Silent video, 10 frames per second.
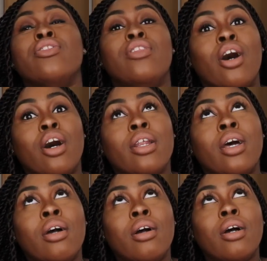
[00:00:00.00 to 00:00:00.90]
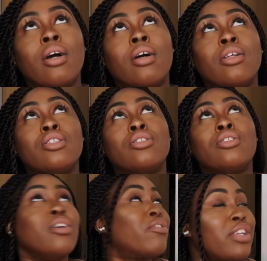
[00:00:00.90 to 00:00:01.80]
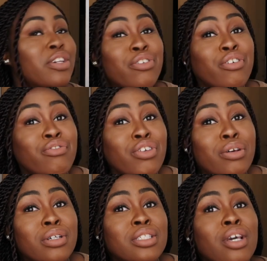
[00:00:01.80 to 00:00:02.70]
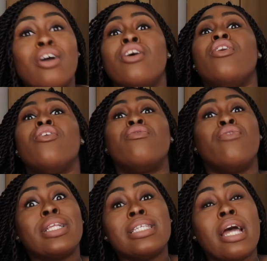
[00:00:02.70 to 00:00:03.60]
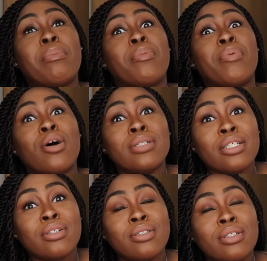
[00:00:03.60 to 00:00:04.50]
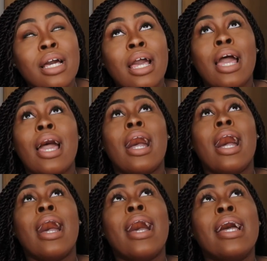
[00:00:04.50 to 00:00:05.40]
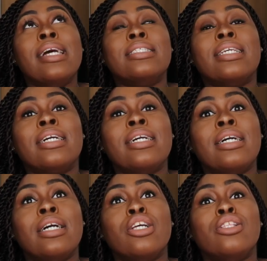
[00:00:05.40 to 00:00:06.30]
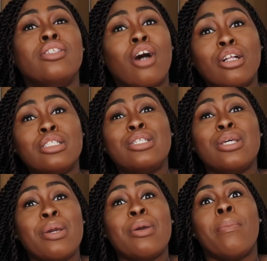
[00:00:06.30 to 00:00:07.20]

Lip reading: done 2 critical reviews, written her proposal, and done 2